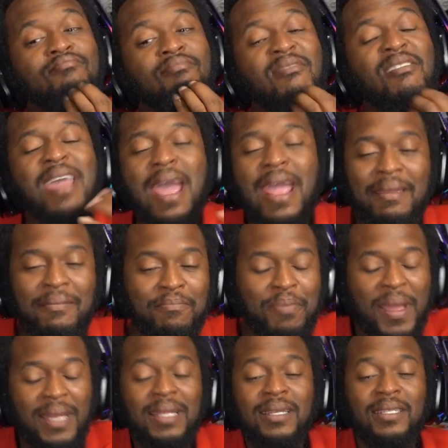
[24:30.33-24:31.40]
He ain't
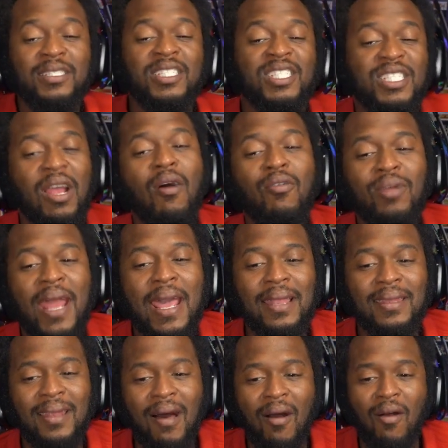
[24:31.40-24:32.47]
been in the show
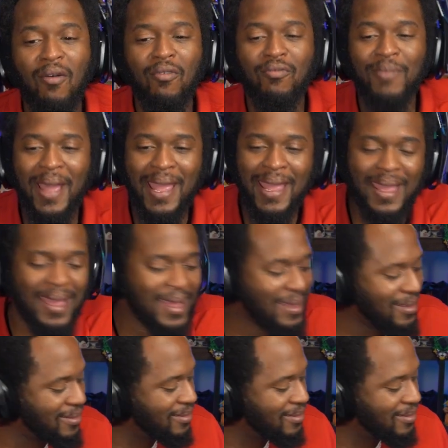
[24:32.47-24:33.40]
that long, man.